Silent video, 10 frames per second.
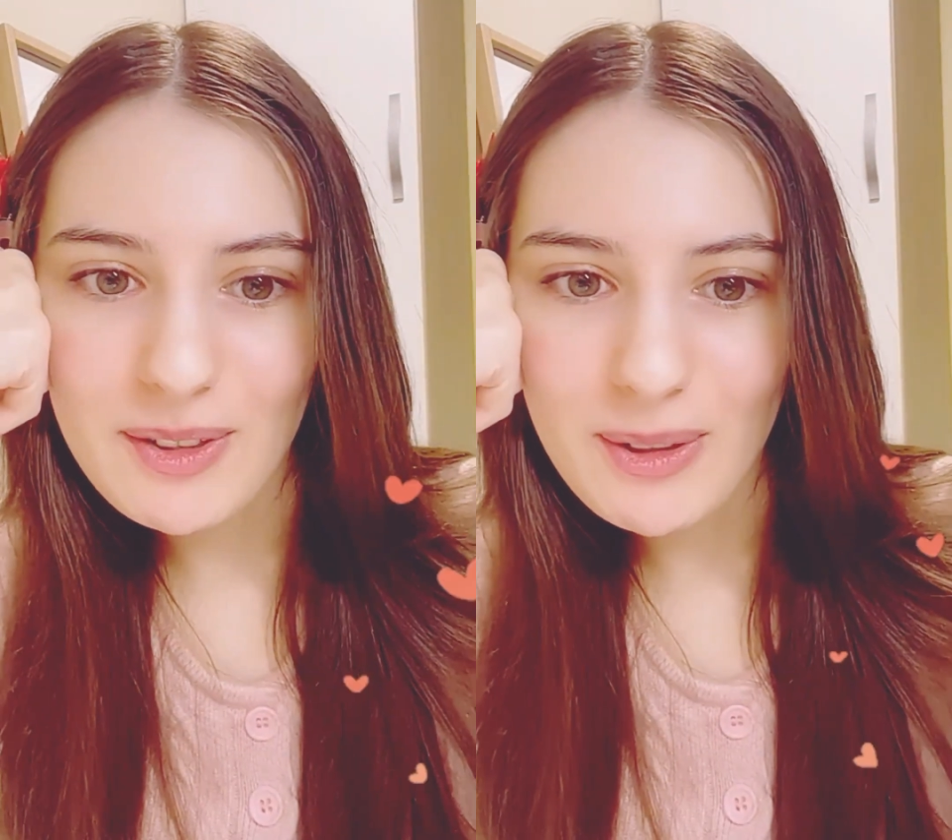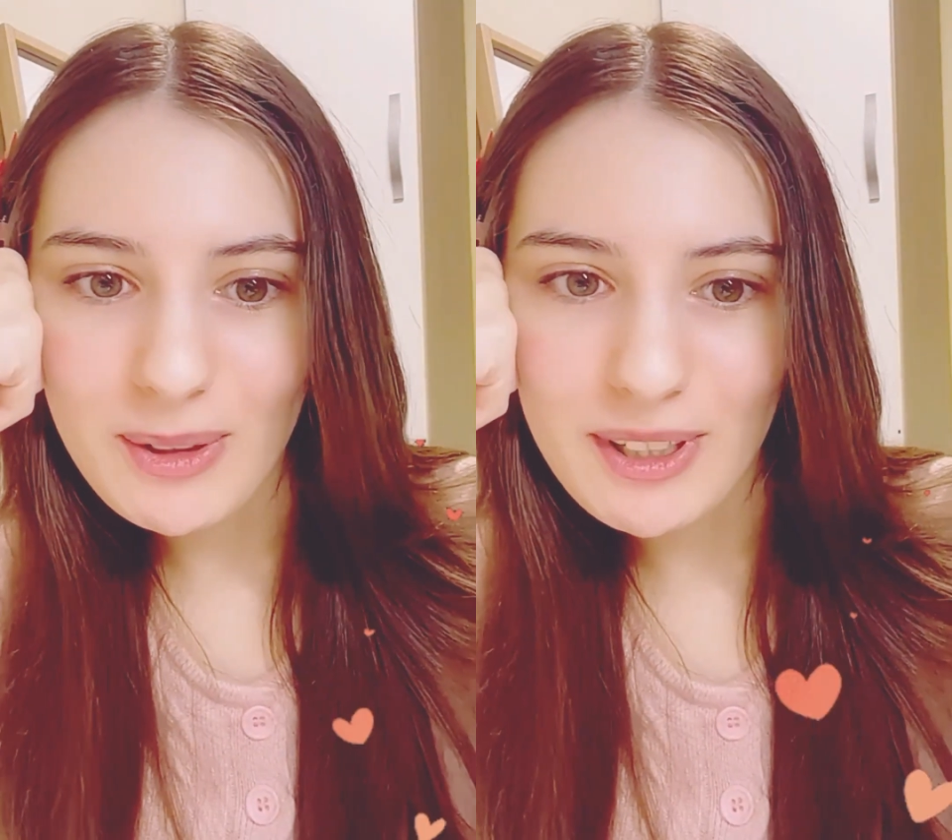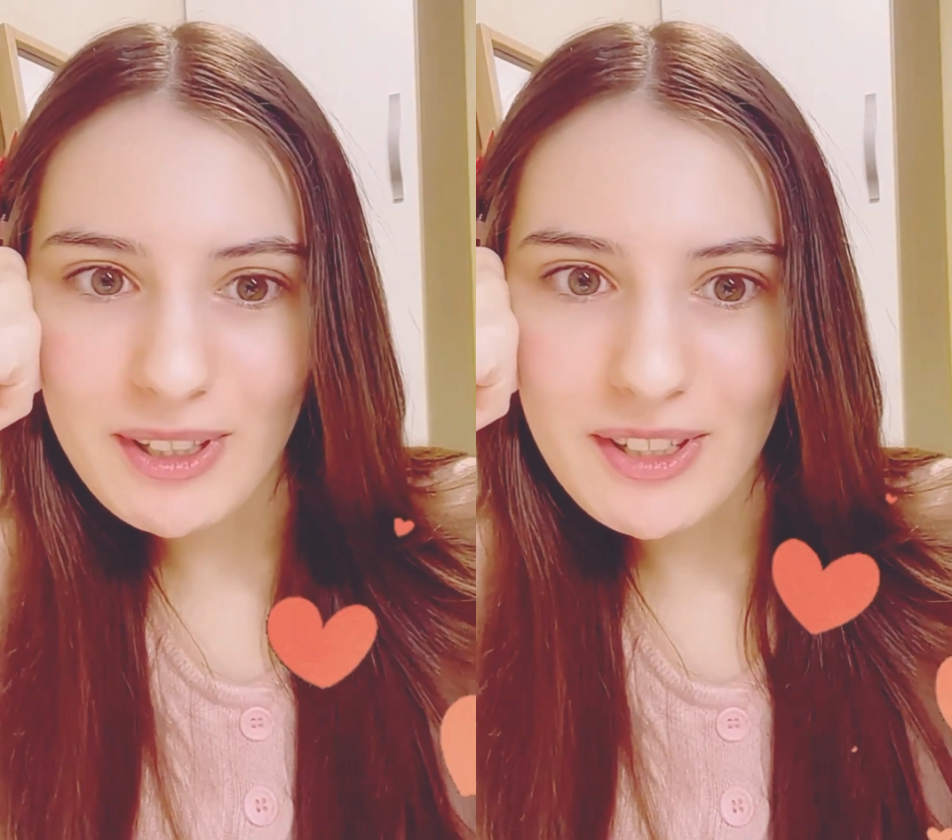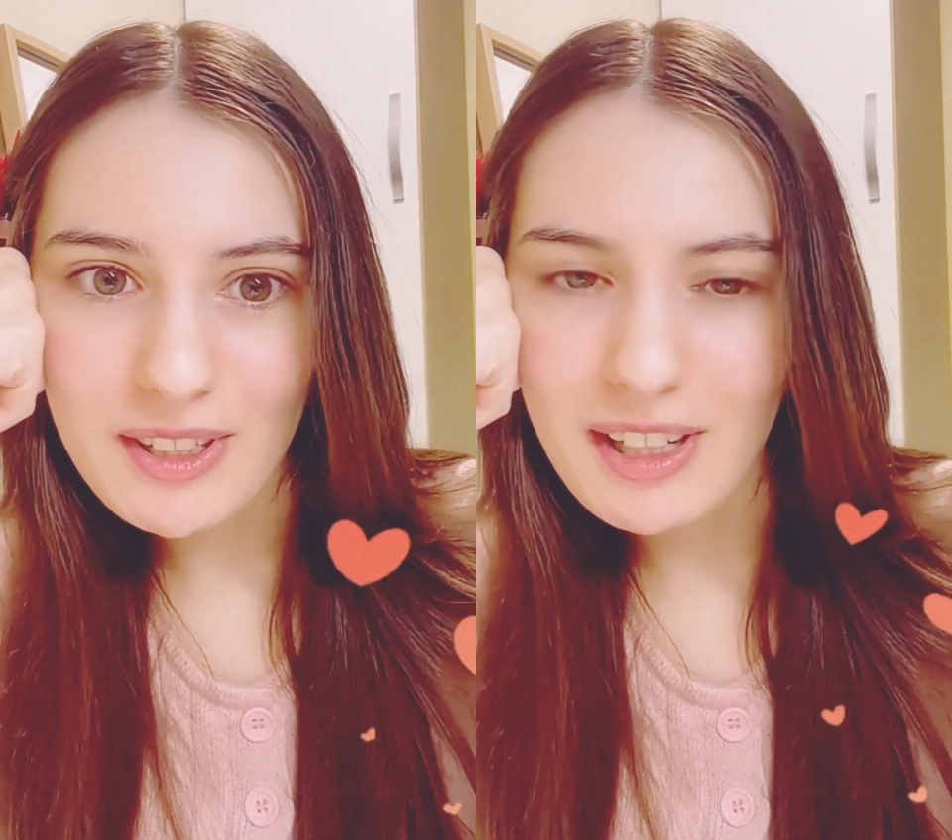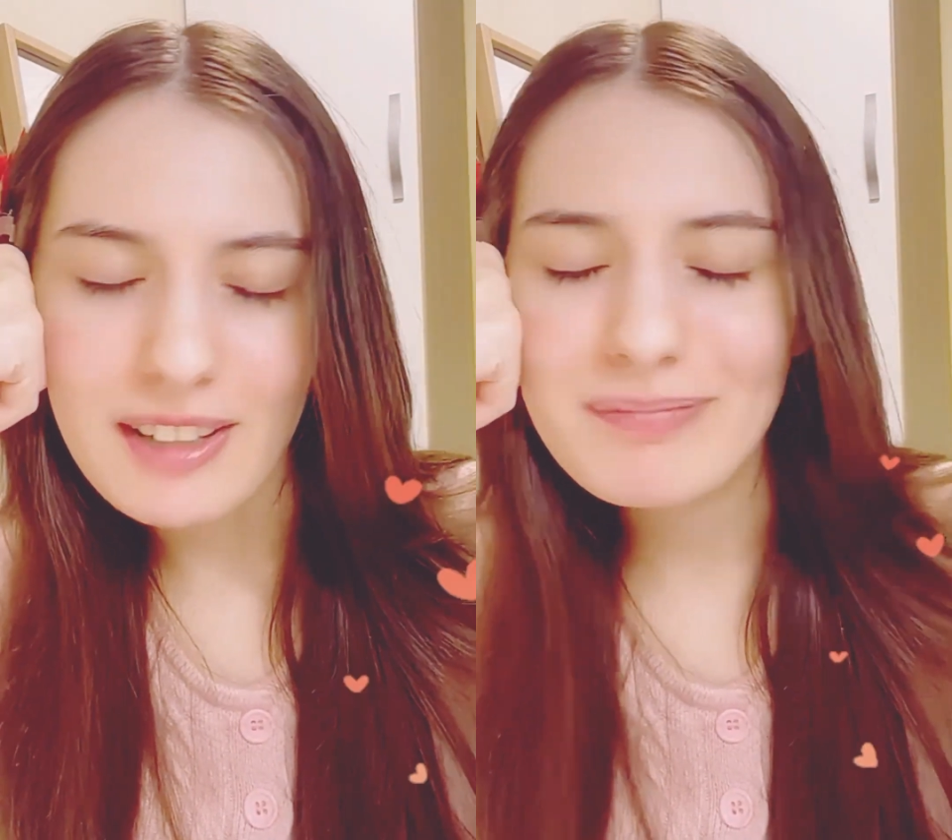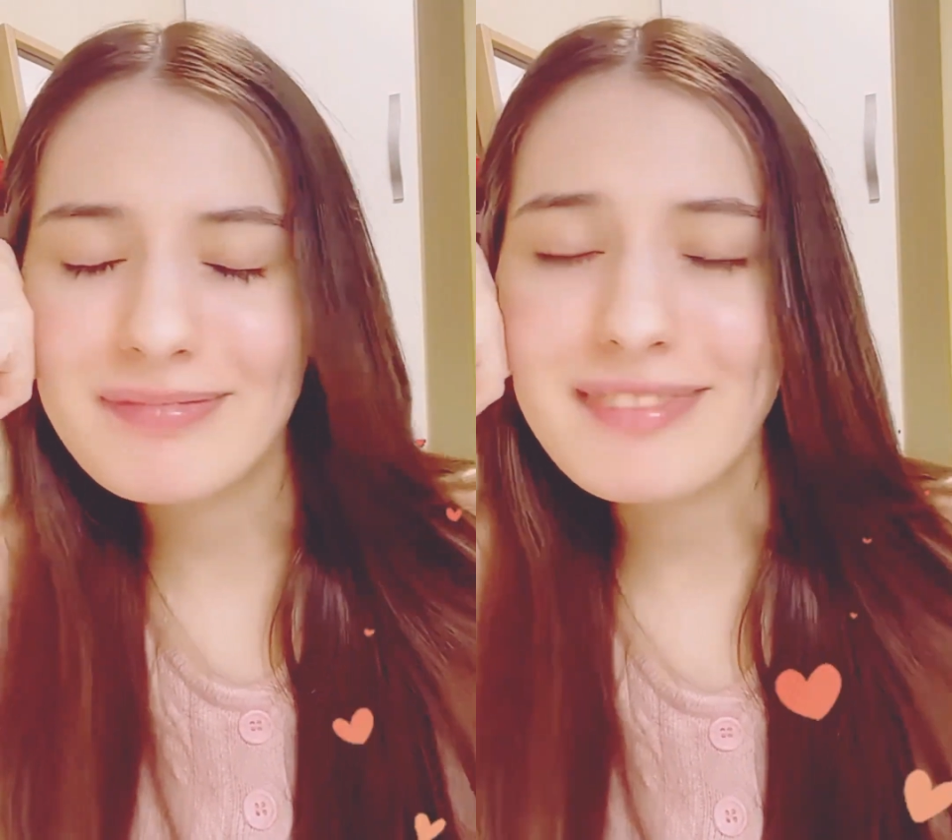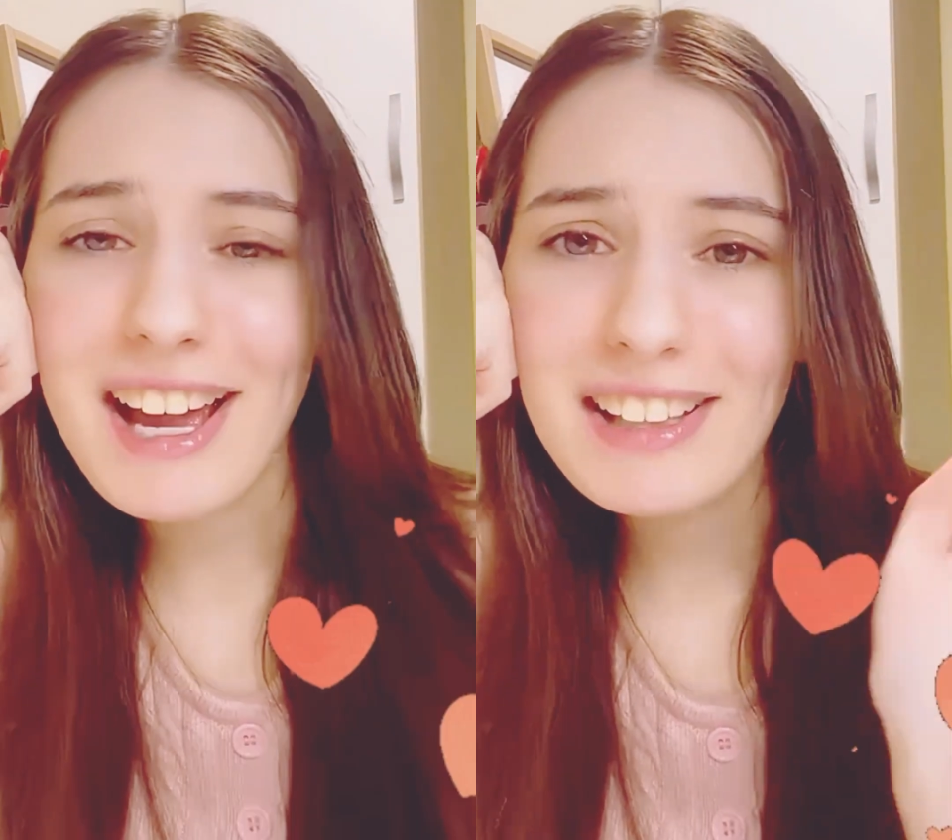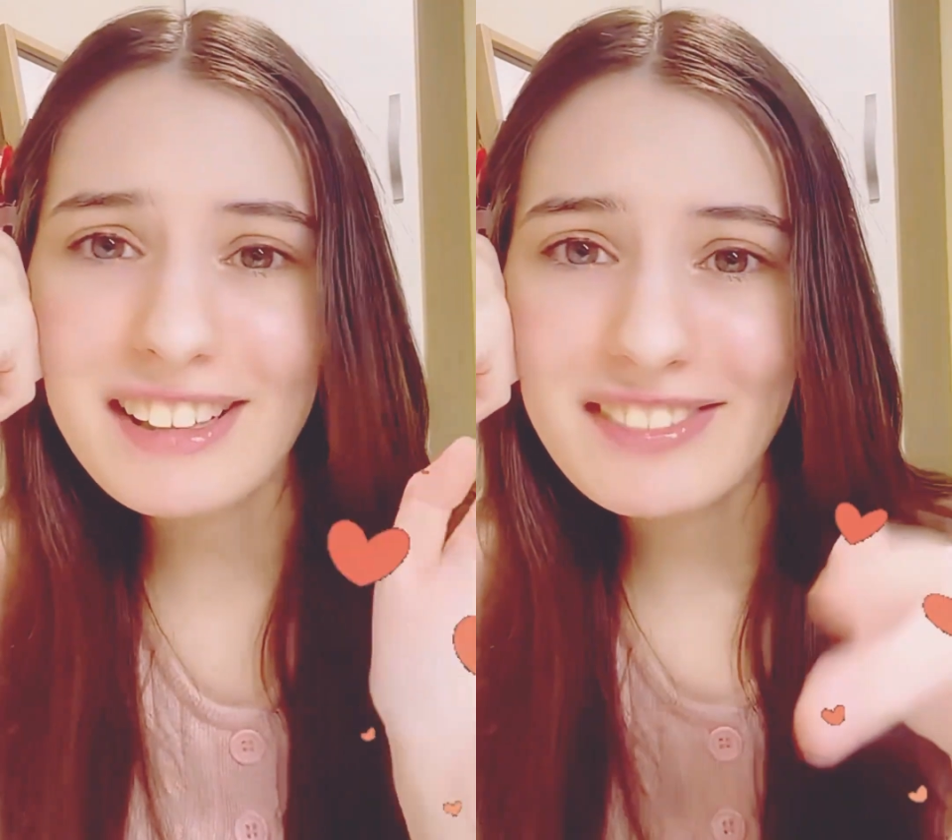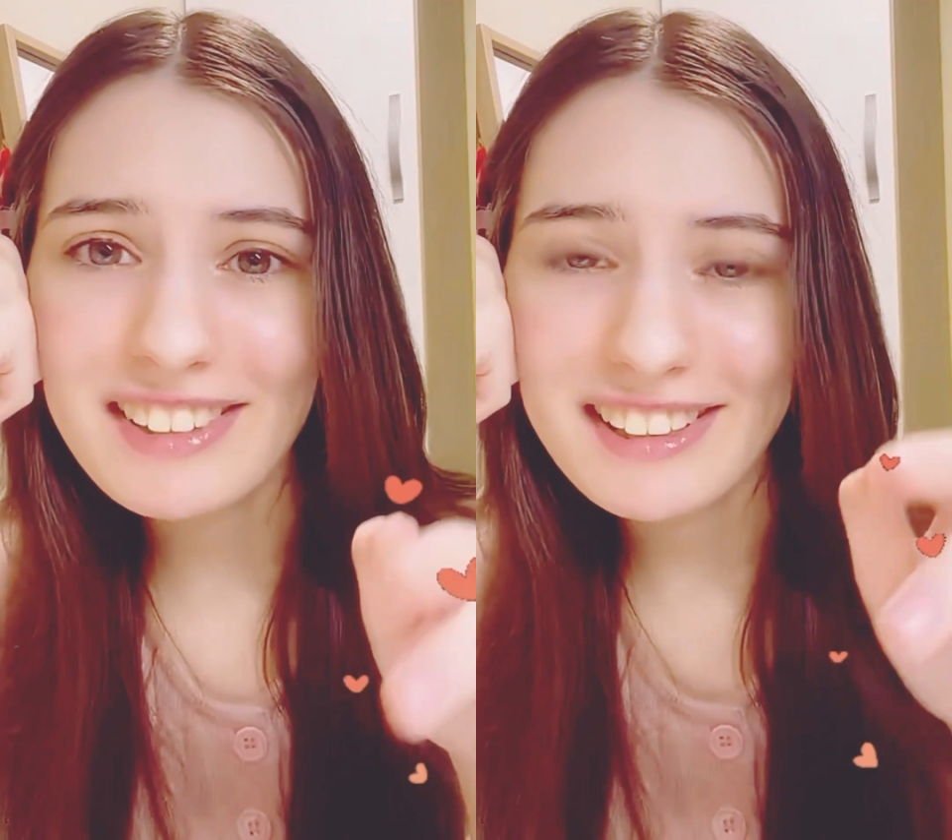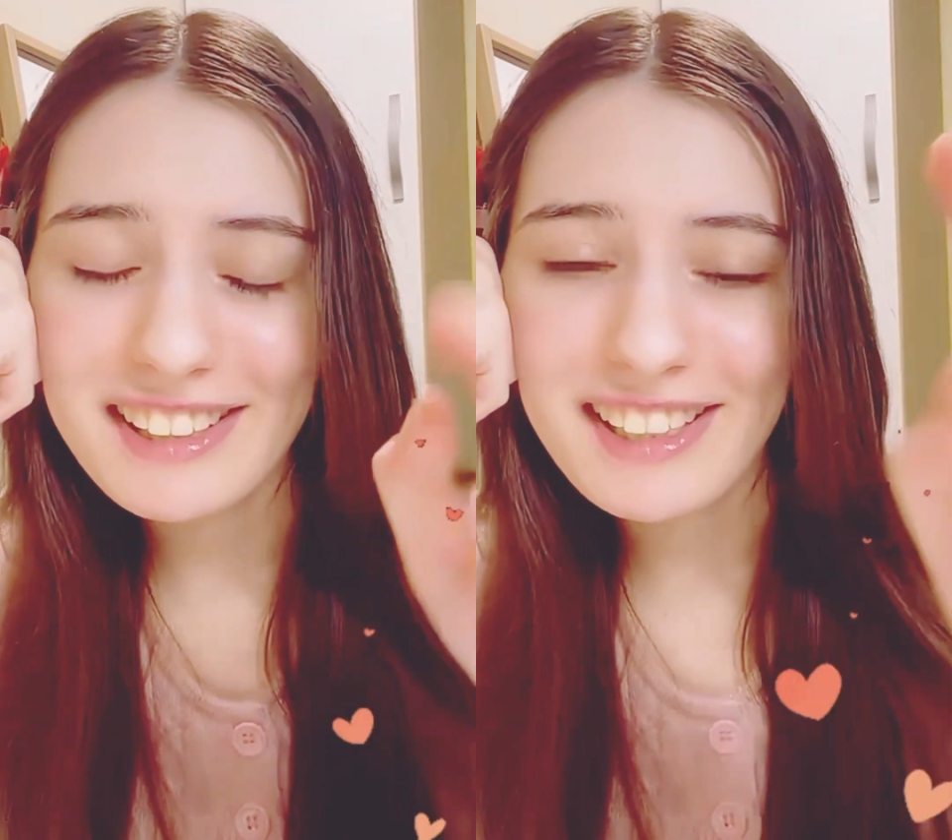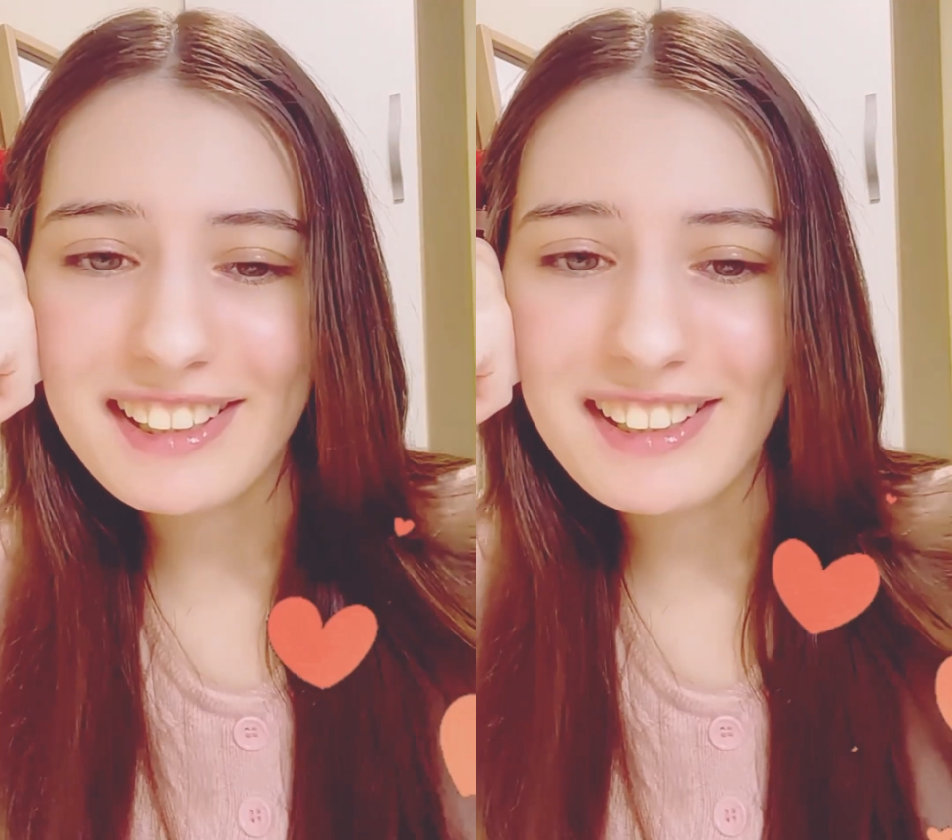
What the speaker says: live in Georgia. I live